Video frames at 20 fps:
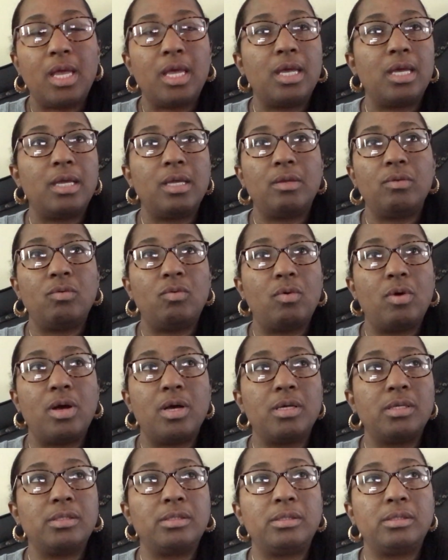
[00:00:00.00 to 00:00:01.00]
It
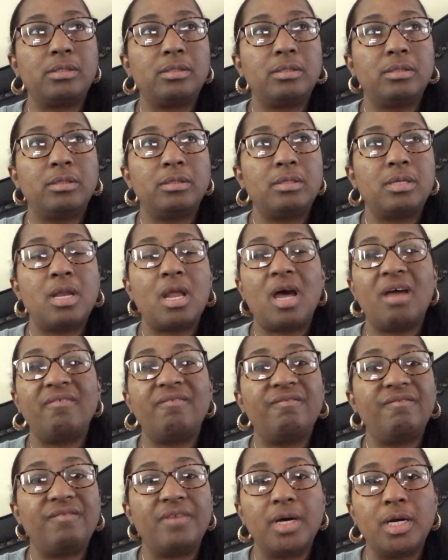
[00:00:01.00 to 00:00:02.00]
was not
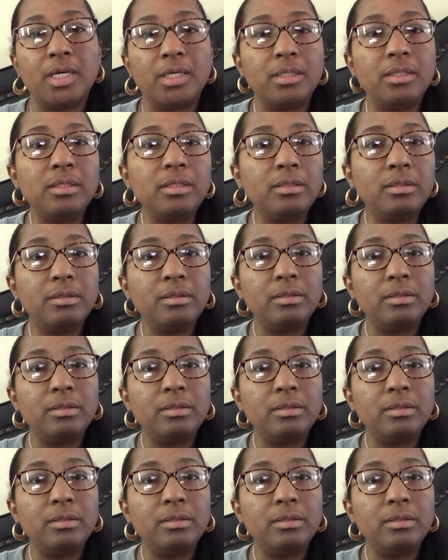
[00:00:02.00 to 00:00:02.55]
fun.